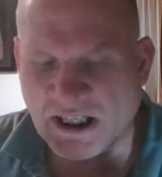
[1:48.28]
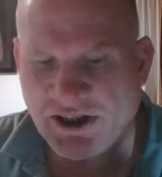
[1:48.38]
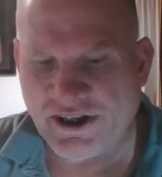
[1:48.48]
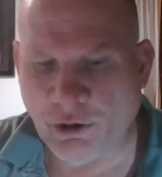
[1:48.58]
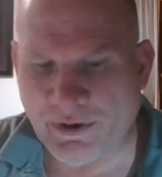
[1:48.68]

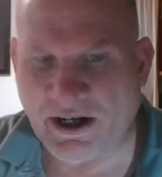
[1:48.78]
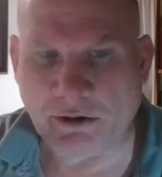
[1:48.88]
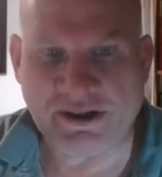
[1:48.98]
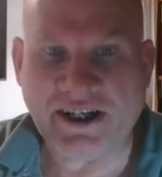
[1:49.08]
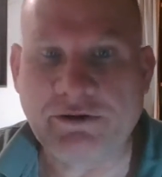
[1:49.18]
snowy
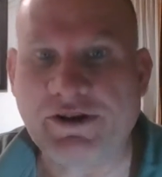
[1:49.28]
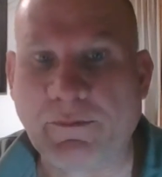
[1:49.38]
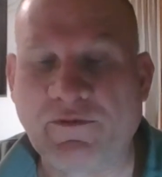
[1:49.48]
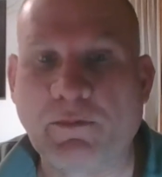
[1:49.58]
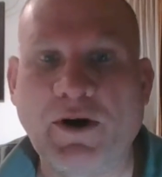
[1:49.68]
owls. I use
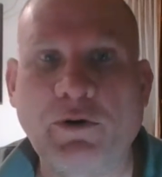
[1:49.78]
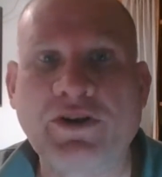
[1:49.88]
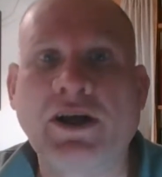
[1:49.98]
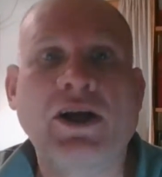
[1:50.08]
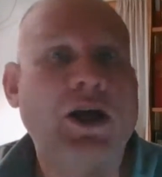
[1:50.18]
them for
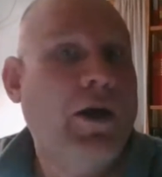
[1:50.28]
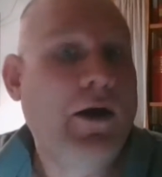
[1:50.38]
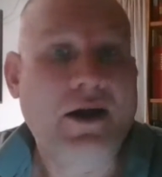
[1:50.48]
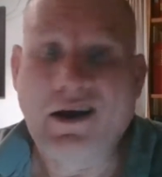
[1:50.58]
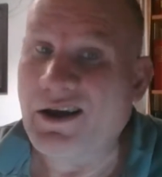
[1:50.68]
both.
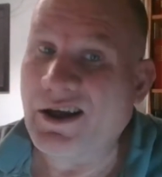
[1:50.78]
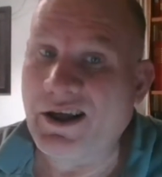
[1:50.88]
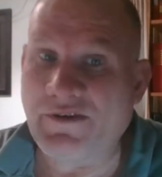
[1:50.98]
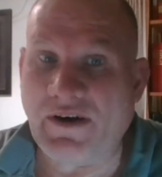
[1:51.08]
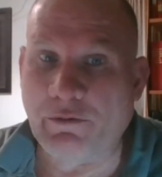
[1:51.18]

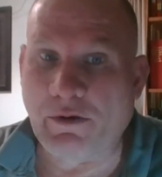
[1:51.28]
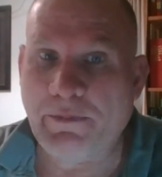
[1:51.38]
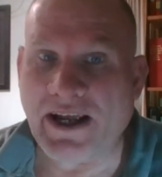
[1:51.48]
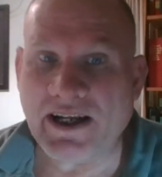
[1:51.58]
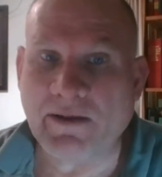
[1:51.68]
If I were
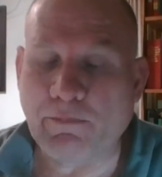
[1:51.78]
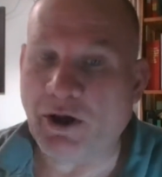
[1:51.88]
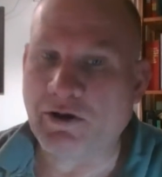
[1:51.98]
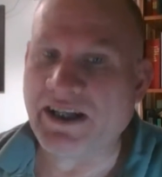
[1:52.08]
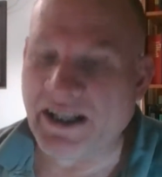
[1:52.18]
banding
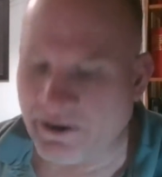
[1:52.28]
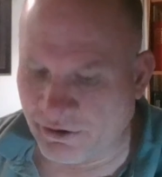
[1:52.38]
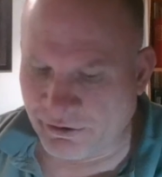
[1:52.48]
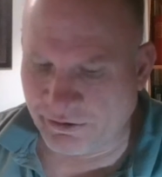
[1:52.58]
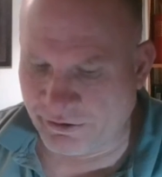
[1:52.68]
bald
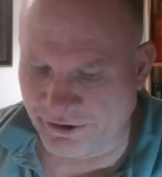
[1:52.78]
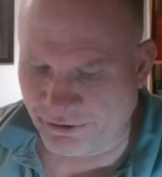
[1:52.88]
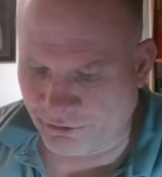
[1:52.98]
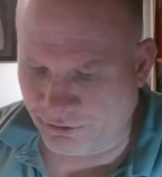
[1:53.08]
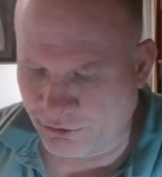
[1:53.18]
eagles
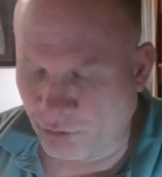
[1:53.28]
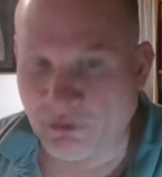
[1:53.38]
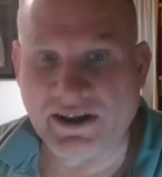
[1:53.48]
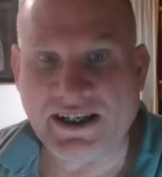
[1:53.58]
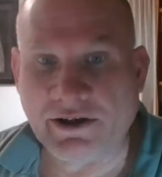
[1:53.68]
or
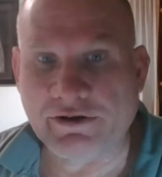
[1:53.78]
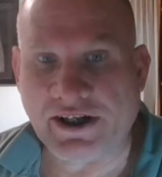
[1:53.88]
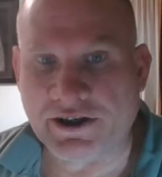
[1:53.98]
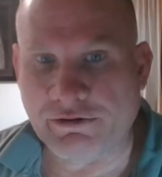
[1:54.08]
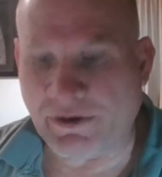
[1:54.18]
golden
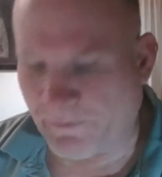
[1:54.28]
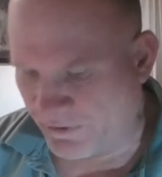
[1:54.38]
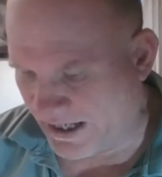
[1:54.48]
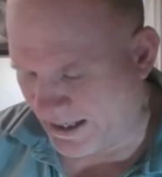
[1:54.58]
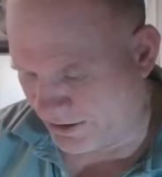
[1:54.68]
eagles, I use them
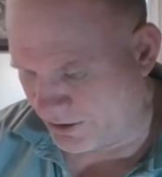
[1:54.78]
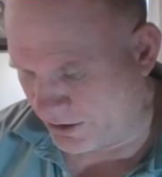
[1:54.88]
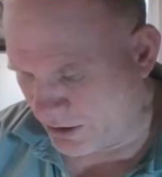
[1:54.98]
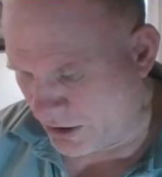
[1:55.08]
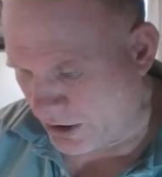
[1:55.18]
for that.
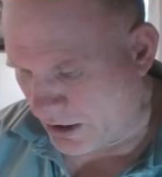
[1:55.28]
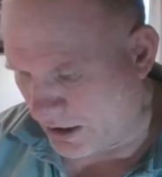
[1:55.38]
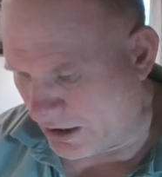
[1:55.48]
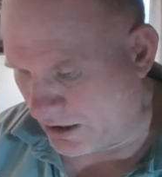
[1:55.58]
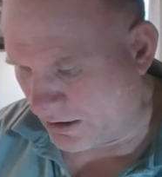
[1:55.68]

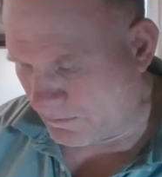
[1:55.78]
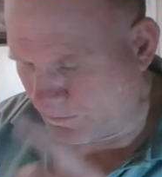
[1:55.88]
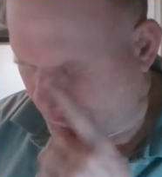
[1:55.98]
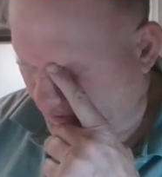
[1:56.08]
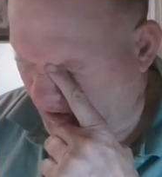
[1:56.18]
And
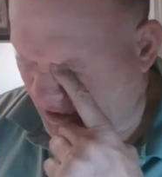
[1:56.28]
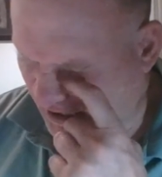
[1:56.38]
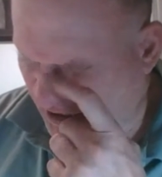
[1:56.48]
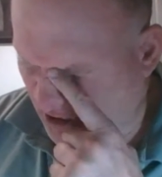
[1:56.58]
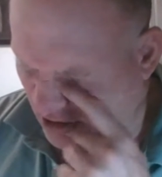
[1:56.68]

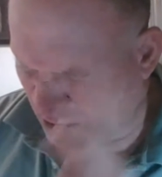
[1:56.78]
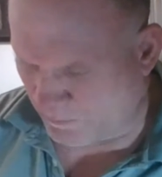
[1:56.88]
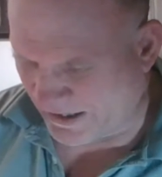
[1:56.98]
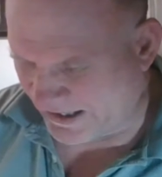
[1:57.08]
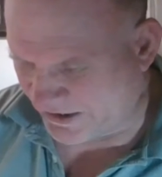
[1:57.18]
then color
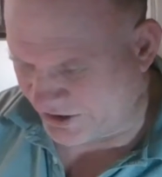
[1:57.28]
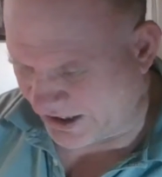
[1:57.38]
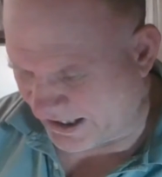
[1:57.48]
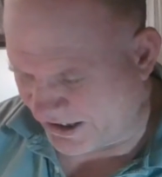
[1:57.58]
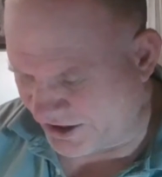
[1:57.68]
bands,
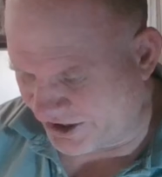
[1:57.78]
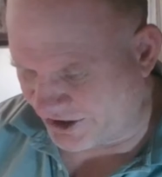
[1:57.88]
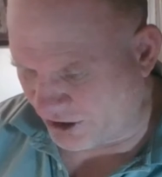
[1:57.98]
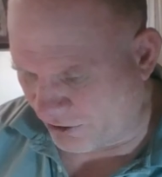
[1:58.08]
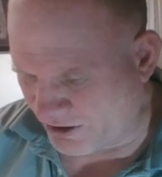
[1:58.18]
I
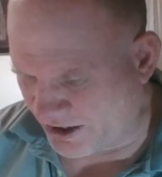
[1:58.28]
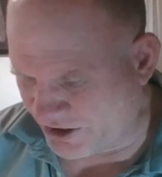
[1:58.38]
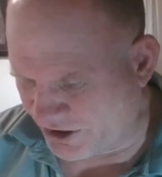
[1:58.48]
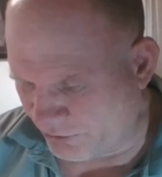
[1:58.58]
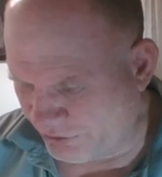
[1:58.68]

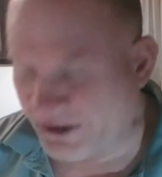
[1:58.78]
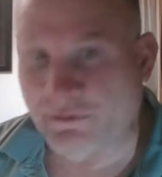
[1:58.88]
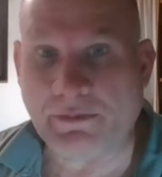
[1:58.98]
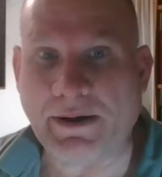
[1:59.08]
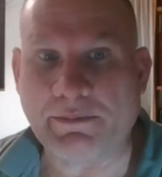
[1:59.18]
started using,
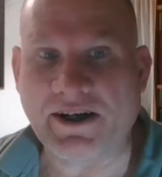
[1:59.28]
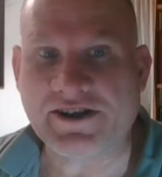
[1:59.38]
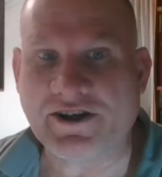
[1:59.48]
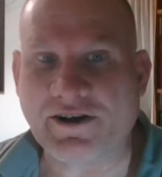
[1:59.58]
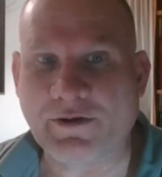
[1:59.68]
remember, I
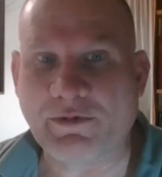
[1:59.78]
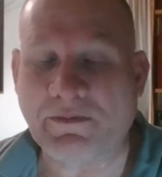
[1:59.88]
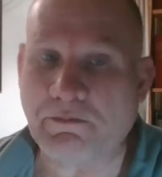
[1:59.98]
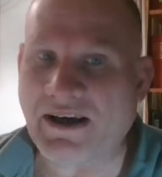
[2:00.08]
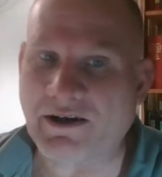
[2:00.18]
started
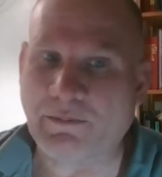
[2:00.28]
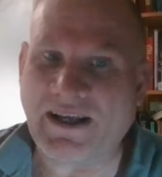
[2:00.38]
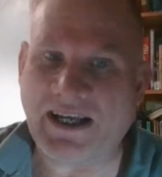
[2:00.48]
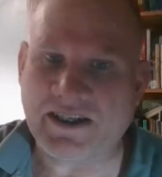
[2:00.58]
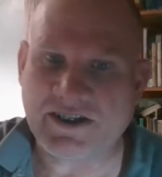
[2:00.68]
with metal
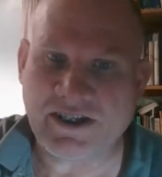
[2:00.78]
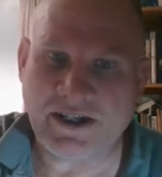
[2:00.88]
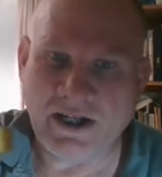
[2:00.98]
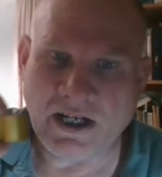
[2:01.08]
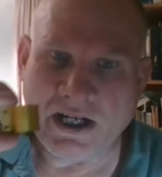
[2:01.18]

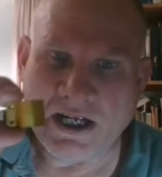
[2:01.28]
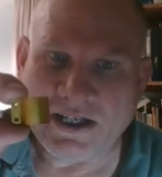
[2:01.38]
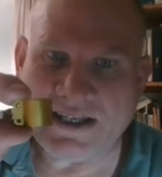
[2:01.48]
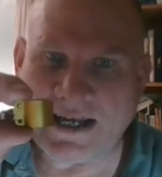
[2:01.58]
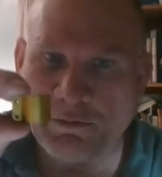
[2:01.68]
bands
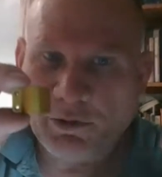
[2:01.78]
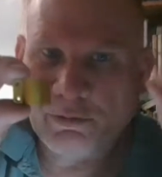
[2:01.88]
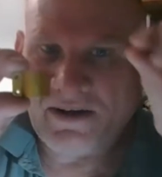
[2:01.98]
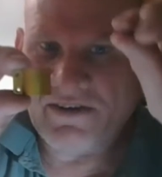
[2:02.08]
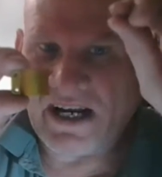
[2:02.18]
that were
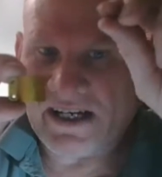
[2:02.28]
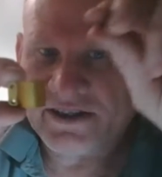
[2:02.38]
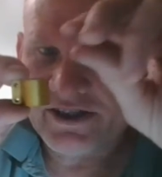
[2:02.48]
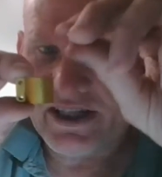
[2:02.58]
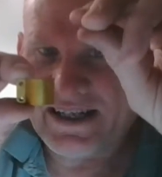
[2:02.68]
rivet-ons,
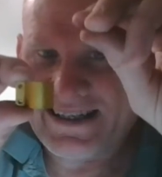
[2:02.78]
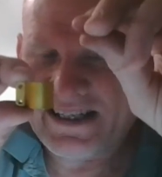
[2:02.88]
like